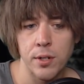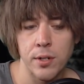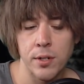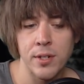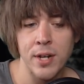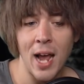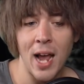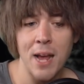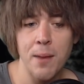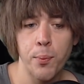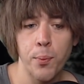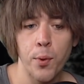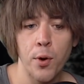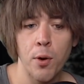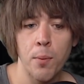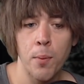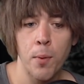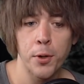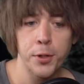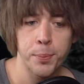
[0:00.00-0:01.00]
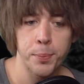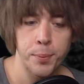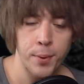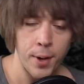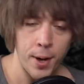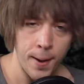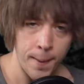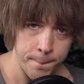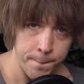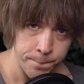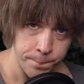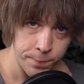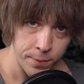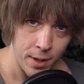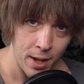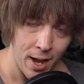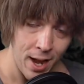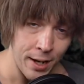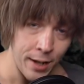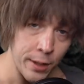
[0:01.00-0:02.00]
9.0 multiplier,
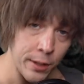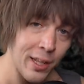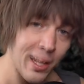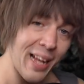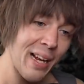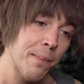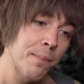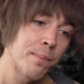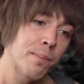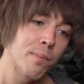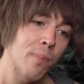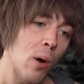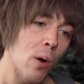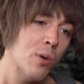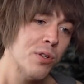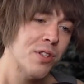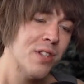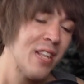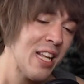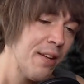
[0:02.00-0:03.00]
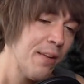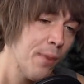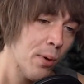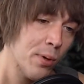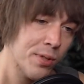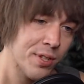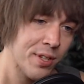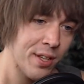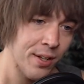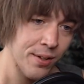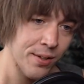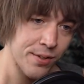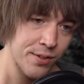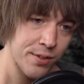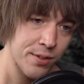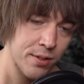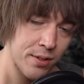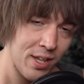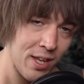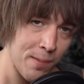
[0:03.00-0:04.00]
and unlike most Evo
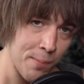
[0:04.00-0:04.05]
skills